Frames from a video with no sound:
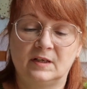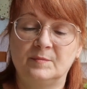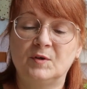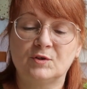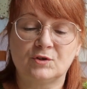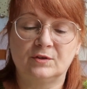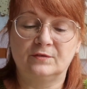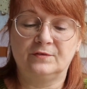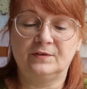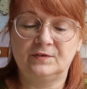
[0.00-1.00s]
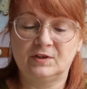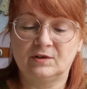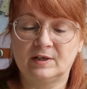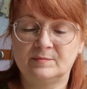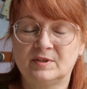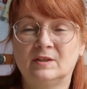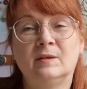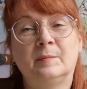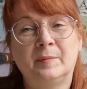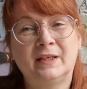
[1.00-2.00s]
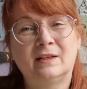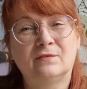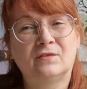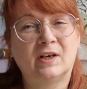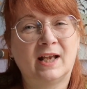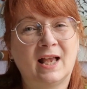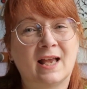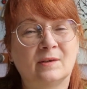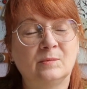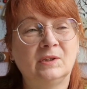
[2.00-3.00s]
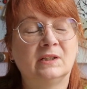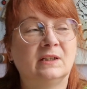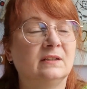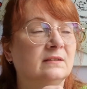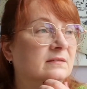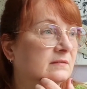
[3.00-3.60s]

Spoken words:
I'm not sure that 50 grams, it would be enough for a hat, wouldn't it?